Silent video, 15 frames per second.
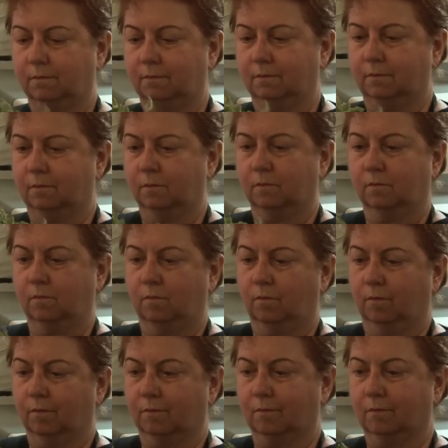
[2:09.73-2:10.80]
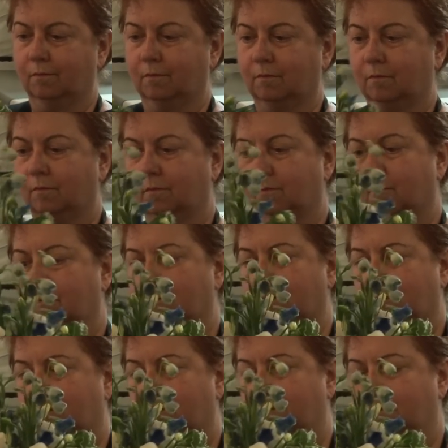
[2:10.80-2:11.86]
none of us are trained
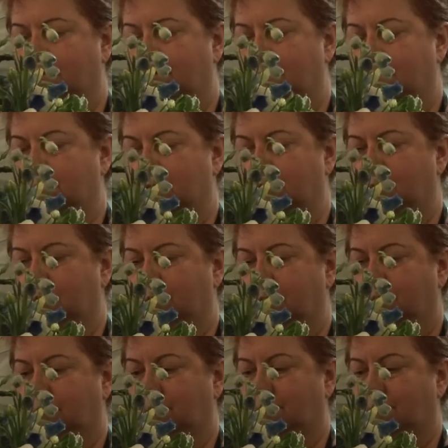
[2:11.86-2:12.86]
horticulturalists,